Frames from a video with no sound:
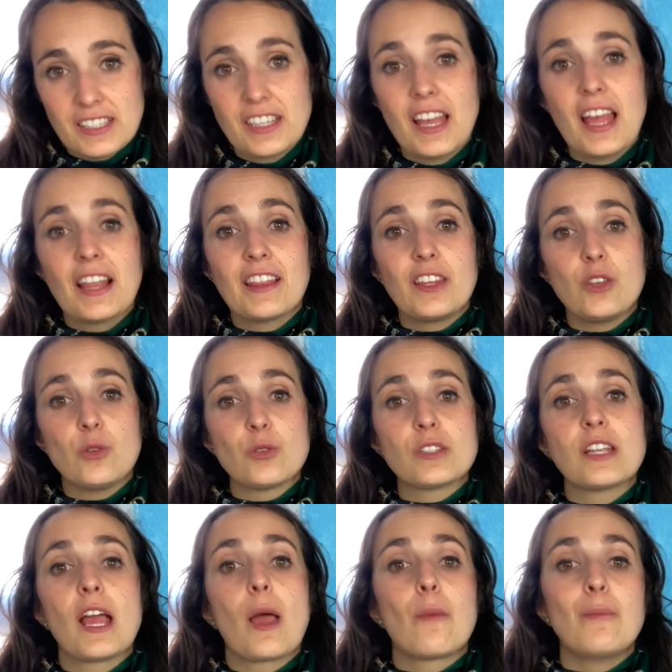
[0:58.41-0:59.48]
they use
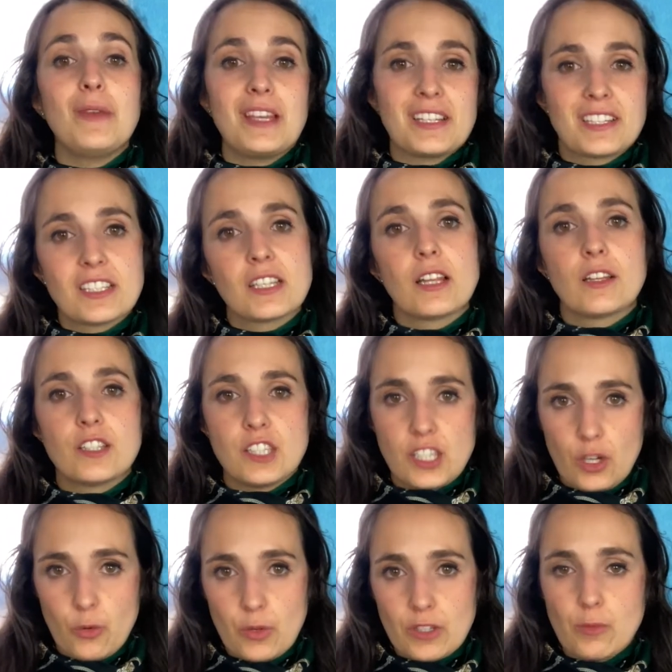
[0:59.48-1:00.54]
mixed
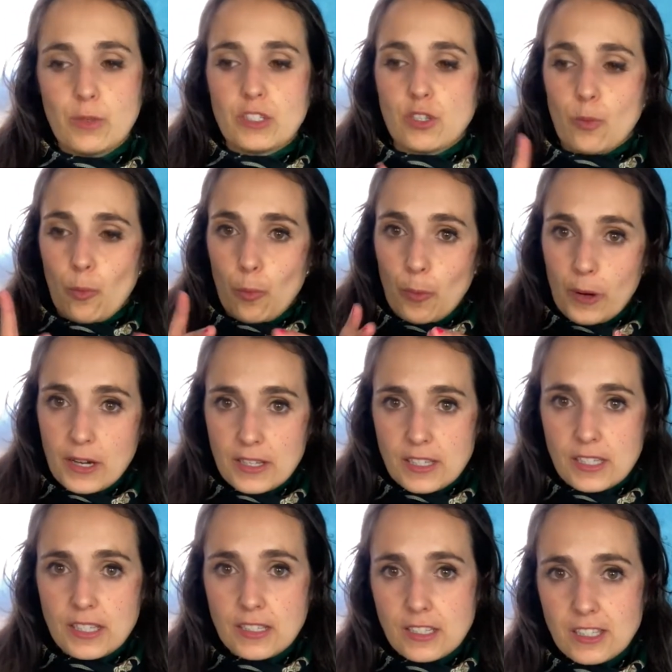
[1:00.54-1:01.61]
circuit with some parts
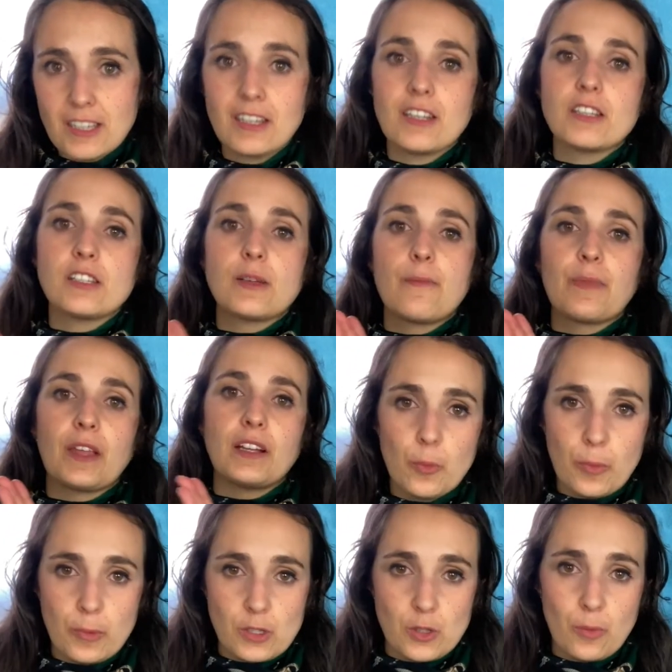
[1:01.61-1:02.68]
in series and
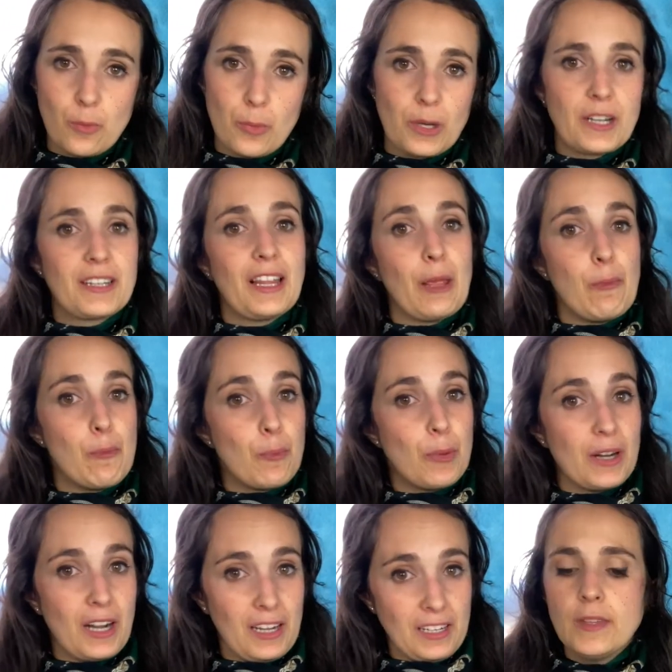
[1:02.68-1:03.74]
some part in
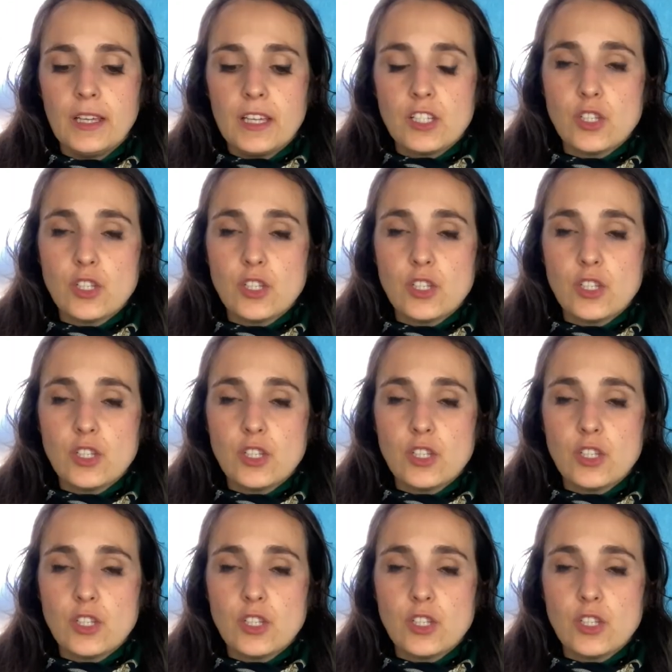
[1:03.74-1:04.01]
parallel. So